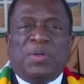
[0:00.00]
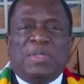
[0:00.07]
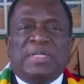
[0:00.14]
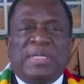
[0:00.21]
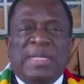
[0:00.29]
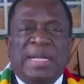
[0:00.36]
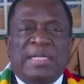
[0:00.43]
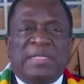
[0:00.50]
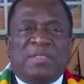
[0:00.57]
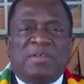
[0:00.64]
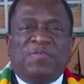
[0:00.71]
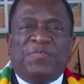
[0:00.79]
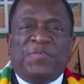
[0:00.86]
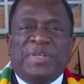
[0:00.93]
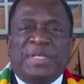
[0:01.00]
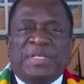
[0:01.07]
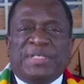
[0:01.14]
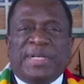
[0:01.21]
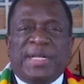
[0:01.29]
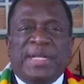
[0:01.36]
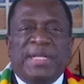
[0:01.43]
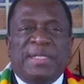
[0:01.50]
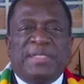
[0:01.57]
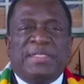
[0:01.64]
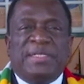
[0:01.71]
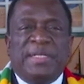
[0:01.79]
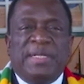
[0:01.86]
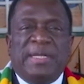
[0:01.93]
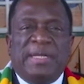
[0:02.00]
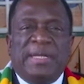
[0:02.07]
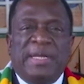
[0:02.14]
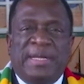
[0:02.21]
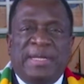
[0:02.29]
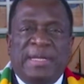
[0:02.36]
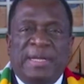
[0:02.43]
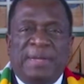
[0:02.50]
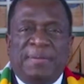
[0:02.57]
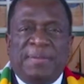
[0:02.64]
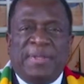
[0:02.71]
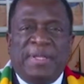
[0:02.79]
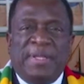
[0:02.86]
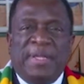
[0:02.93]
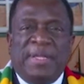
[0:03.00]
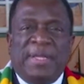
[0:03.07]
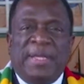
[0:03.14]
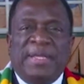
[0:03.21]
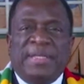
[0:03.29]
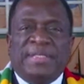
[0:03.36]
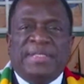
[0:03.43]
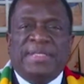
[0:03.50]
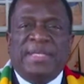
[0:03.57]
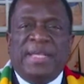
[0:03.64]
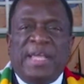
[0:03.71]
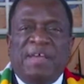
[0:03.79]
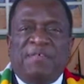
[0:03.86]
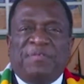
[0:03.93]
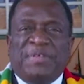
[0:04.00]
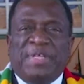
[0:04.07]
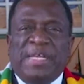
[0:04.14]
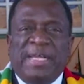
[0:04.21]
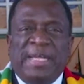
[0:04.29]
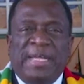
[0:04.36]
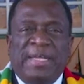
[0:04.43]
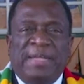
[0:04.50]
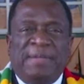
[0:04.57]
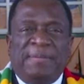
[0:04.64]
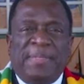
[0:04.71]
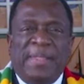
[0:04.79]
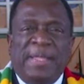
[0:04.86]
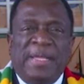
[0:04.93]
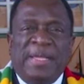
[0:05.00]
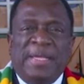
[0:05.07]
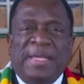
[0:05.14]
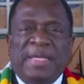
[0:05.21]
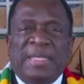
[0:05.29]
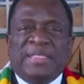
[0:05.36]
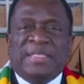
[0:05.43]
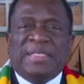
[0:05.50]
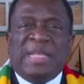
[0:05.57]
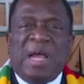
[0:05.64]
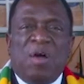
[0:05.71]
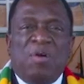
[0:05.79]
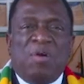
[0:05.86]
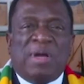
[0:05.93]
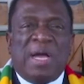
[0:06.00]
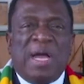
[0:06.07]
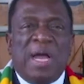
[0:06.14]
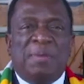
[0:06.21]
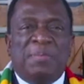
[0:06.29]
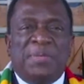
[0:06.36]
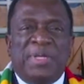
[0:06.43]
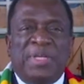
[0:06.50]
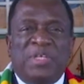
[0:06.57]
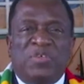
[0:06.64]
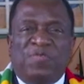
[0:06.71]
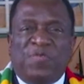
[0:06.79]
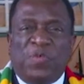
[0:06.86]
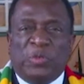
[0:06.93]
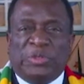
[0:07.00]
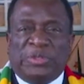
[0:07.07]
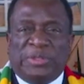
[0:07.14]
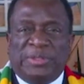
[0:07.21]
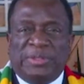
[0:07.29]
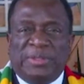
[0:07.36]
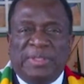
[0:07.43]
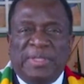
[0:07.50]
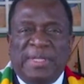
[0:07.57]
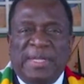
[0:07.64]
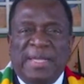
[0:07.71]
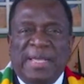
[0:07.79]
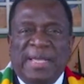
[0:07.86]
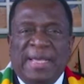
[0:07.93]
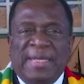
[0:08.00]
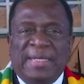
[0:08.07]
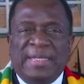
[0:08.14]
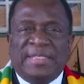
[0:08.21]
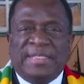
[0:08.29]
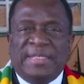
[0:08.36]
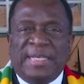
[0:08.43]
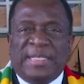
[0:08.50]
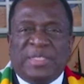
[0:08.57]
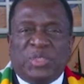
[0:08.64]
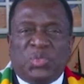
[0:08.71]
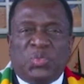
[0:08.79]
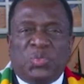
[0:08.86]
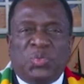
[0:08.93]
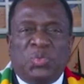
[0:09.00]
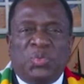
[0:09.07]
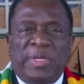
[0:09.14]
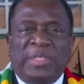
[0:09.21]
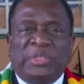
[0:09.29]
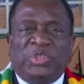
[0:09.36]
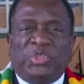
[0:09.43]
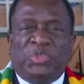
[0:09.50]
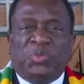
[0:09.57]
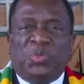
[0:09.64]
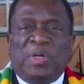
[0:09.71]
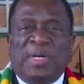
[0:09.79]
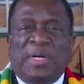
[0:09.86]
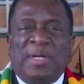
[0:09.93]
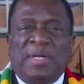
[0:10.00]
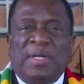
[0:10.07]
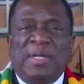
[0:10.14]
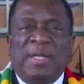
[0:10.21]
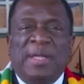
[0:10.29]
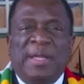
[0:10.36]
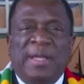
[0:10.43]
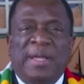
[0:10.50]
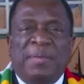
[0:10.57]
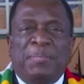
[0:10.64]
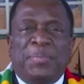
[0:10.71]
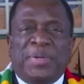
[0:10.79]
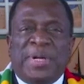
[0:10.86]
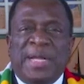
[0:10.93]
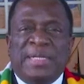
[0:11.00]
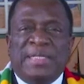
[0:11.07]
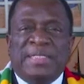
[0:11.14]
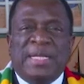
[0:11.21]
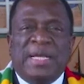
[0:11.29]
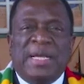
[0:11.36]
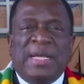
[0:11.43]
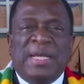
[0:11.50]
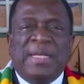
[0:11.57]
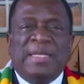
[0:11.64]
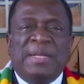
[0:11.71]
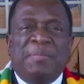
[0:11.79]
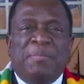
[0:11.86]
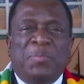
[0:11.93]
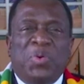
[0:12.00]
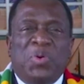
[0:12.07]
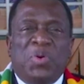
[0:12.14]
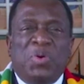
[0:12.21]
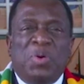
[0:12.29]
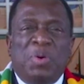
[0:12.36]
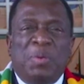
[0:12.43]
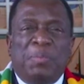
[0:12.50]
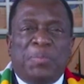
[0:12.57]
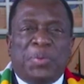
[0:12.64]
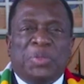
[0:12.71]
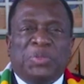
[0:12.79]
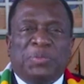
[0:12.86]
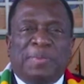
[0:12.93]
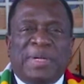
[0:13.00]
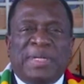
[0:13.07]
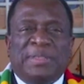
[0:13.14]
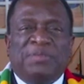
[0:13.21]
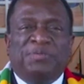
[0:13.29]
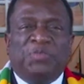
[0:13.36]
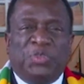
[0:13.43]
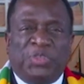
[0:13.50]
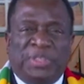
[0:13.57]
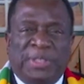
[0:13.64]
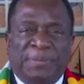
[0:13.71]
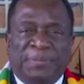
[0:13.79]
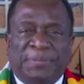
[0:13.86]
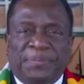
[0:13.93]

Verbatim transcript: Continental Free Trade Area, has now come into force and the seeks to ensure a brighter and a more prosperous future.